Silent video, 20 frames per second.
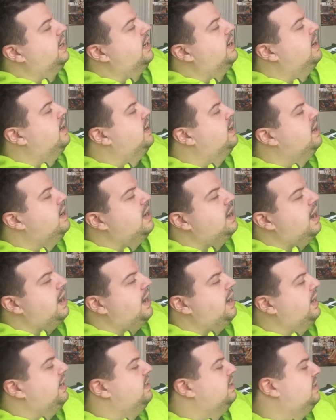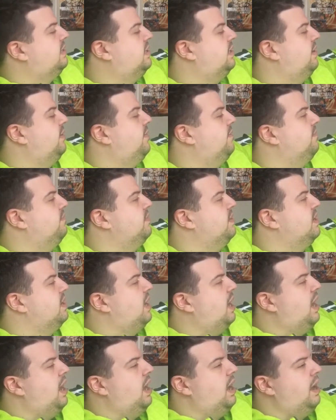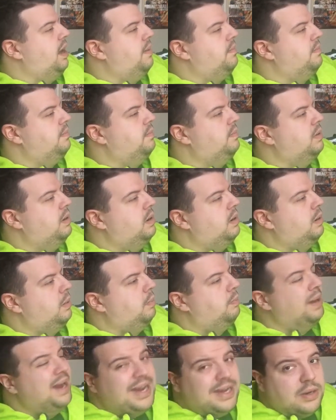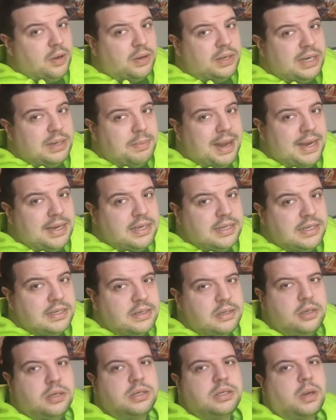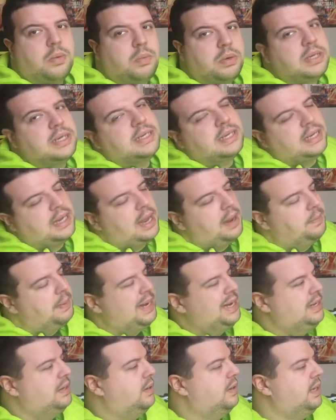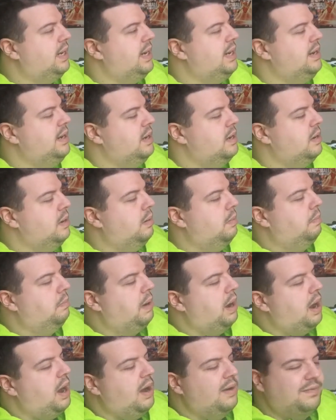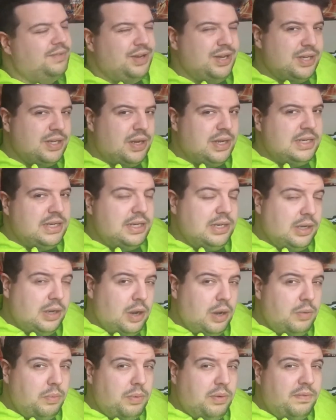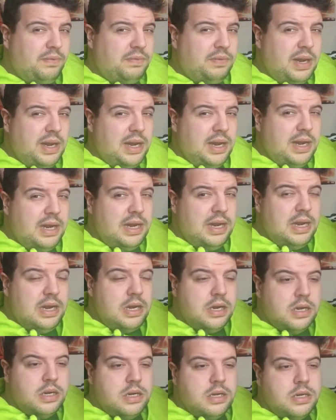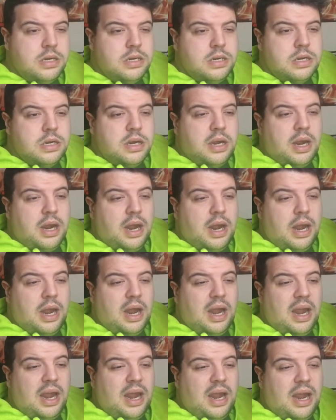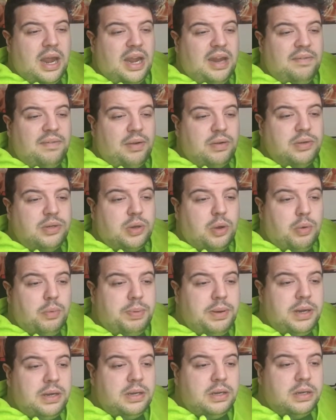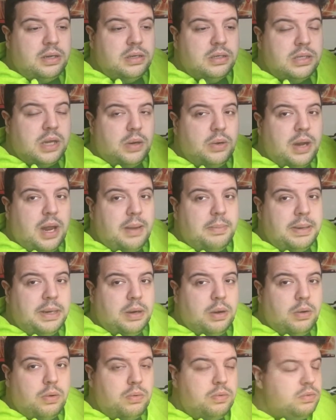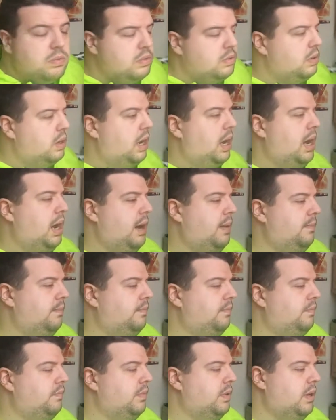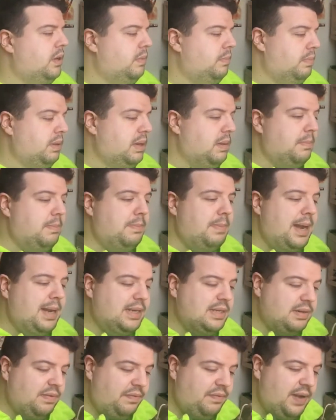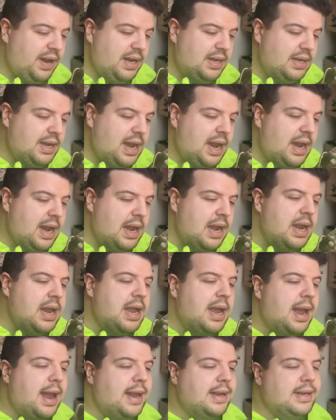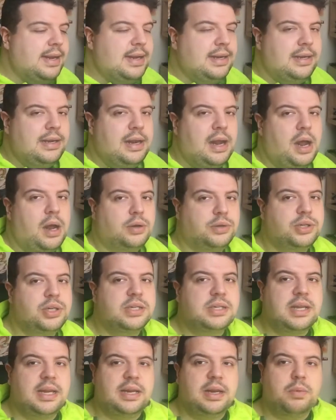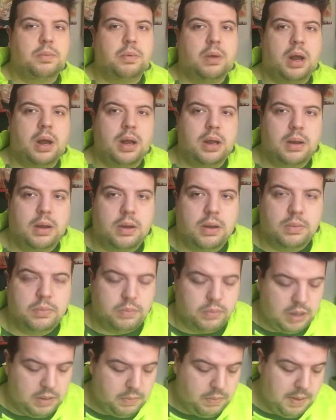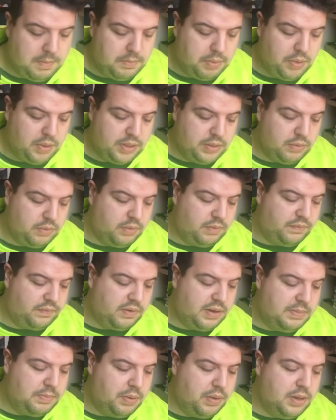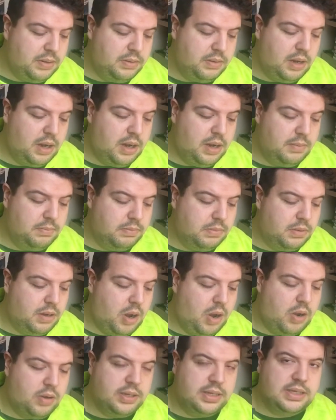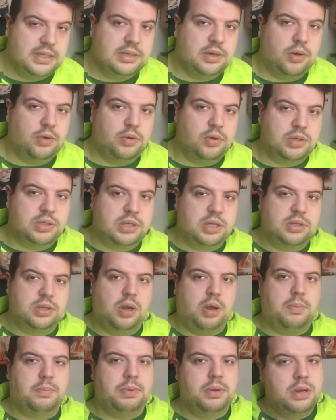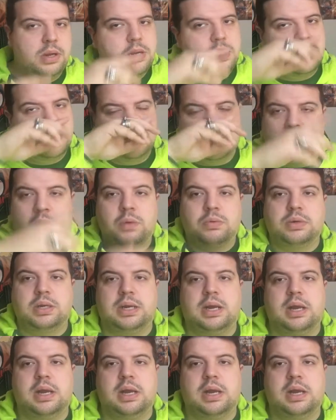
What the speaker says: it, is P90 mags, because I wanted to get a P90, but I've decided to go with the Evo Scorpion, so that'd be cool. But the mags are fitting that, and then I'll just need a 1-point or a 3-point harness across the top to hold the